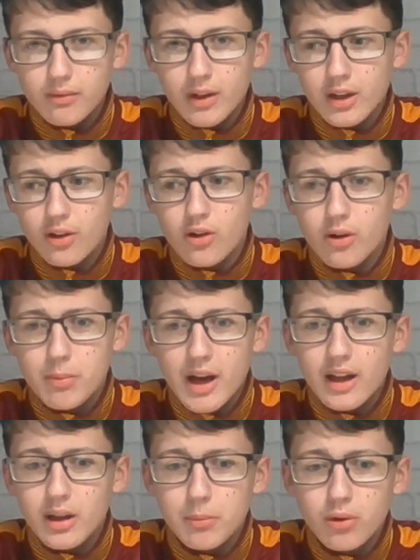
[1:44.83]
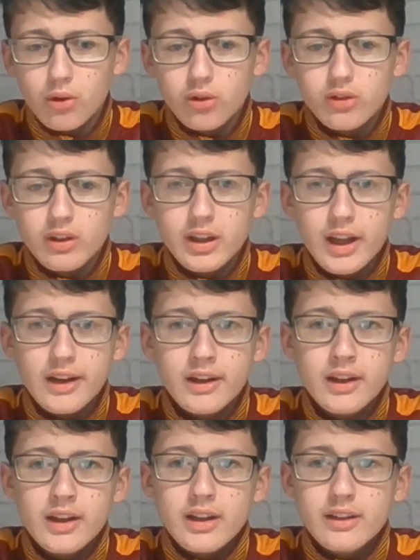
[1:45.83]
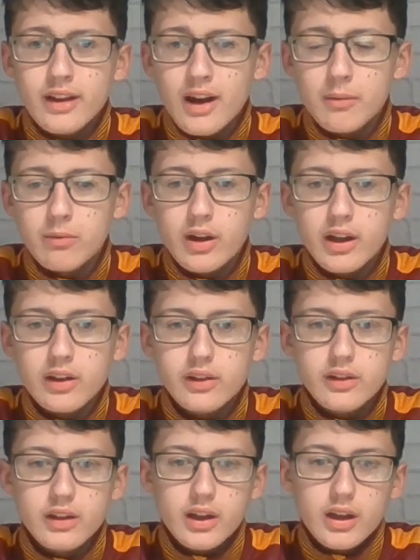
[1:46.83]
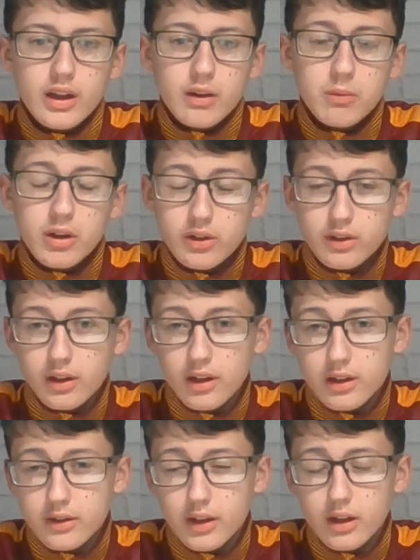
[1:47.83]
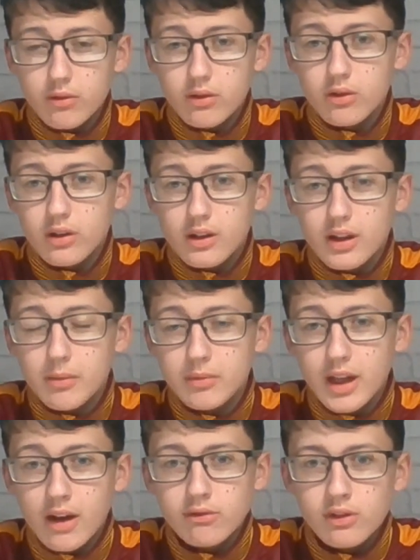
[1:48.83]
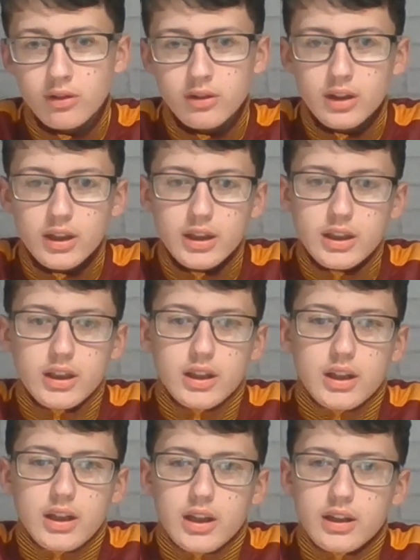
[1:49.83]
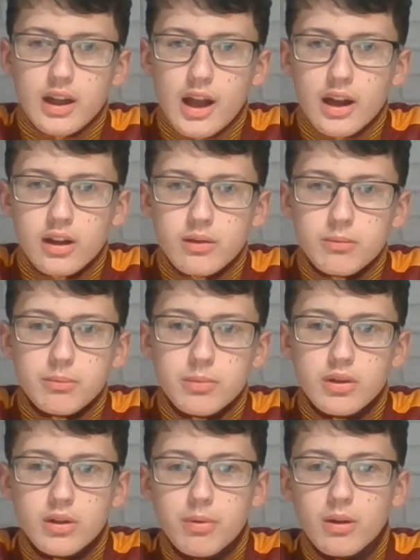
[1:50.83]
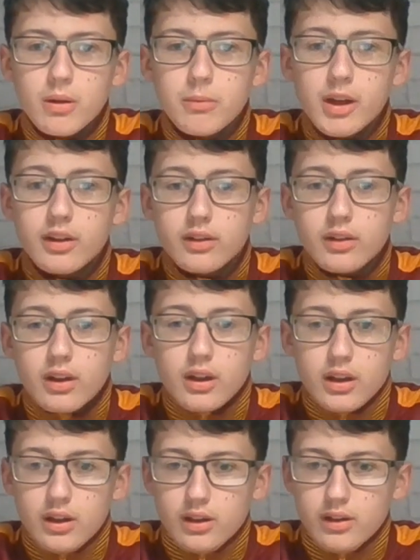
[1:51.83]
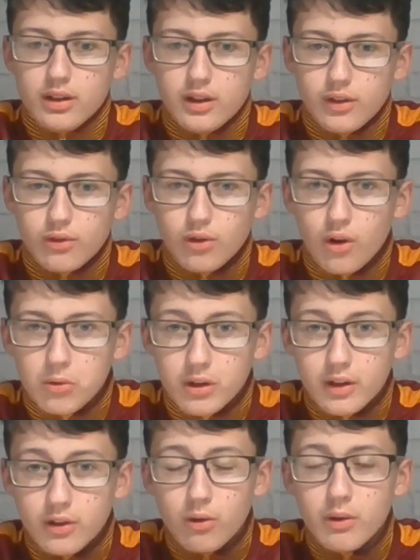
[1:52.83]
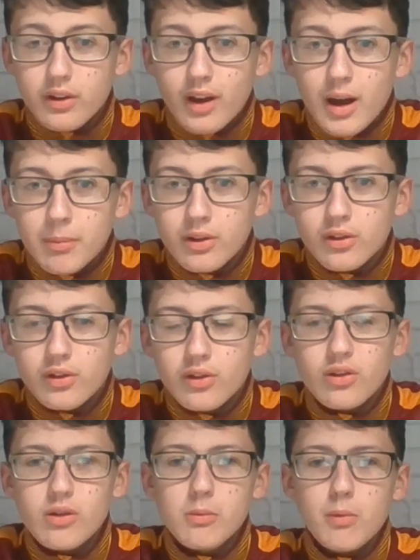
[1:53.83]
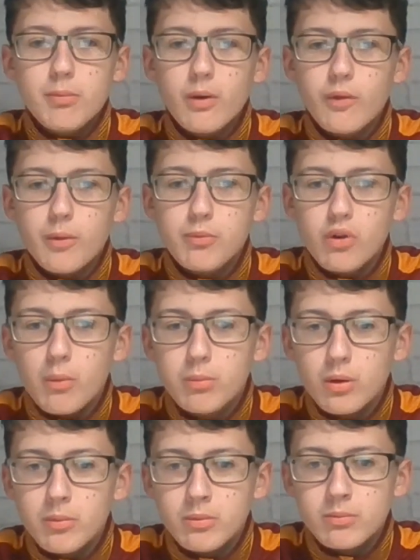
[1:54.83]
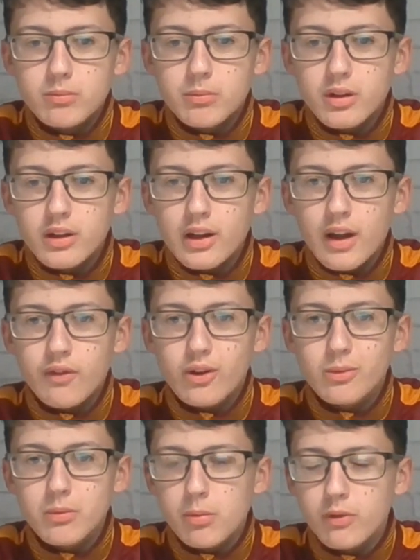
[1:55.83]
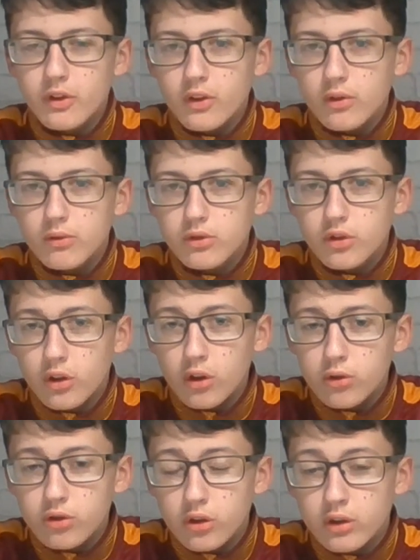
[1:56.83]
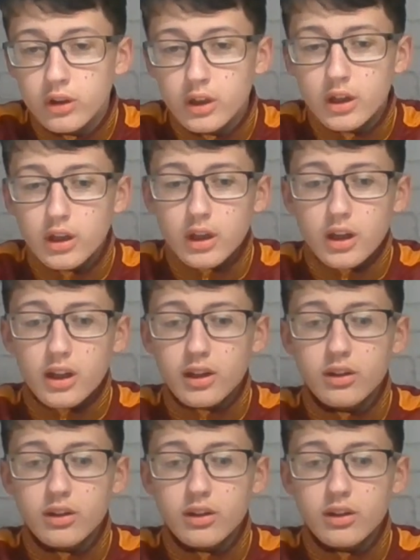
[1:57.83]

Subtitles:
park the bus, and then time waste, which they did say they were going to clamp down on, and they haven't. But the problem is, this always happens. They come up with a problem, but they never come up with a solution. And